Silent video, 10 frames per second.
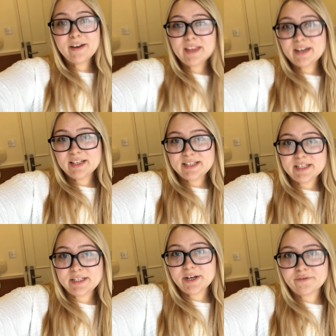I find that it's
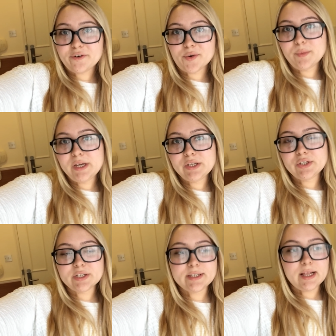easier for me to
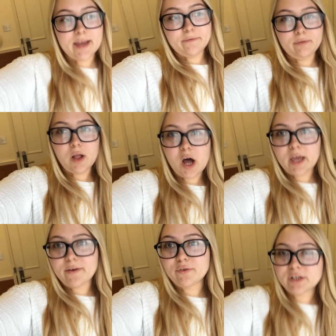just like
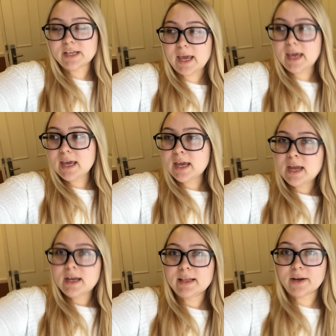vlog every day,
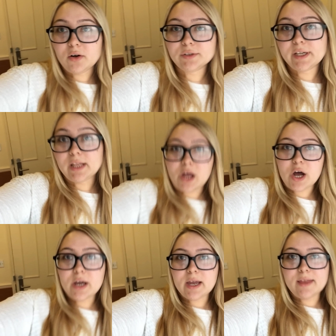like all day long.